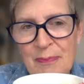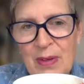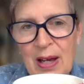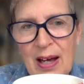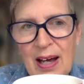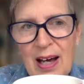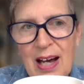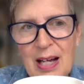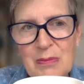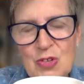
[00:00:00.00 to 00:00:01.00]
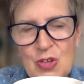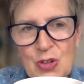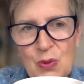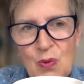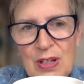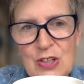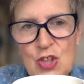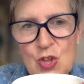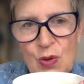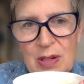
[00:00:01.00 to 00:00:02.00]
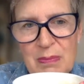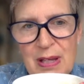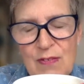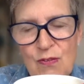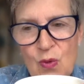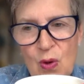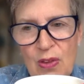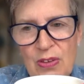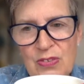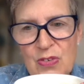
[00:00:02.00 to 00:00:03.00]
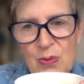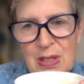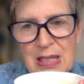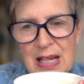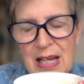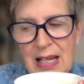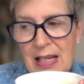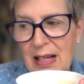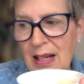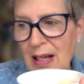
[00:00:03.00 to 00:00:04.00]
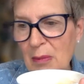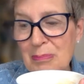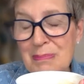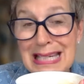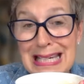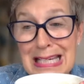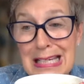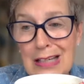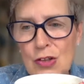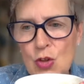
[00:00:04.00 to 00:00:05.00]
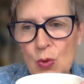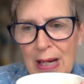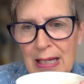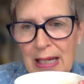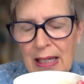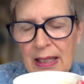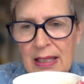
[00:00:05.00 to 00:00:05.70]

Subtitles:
I'm sure you'll want to join me for this 3-day mini training.